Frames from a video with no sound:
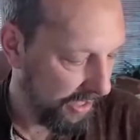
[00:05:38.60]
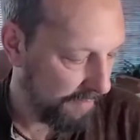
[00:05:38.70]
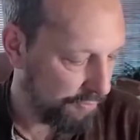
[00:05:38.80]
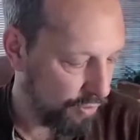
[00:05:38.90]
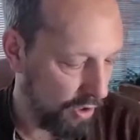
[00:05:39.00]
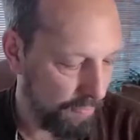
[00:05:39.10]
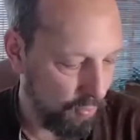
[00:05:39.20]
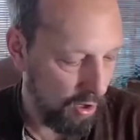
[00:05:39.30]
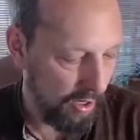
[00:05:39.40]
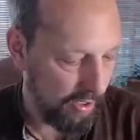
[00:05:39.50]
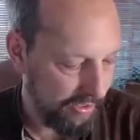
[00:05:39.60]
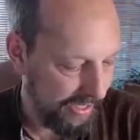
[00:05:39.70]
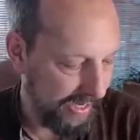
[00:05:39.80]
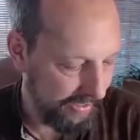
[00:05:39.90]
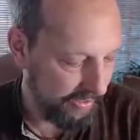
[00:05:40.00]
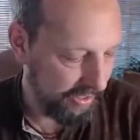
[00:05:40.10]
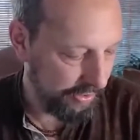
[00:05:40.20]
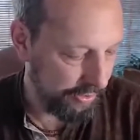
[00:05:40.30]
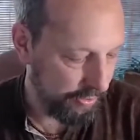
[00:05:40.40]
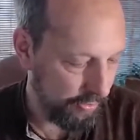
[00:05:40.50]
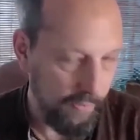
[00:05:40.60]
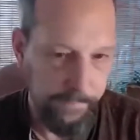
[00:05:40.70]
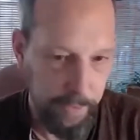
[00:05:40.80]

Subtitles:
they absorb water, tighten tissue.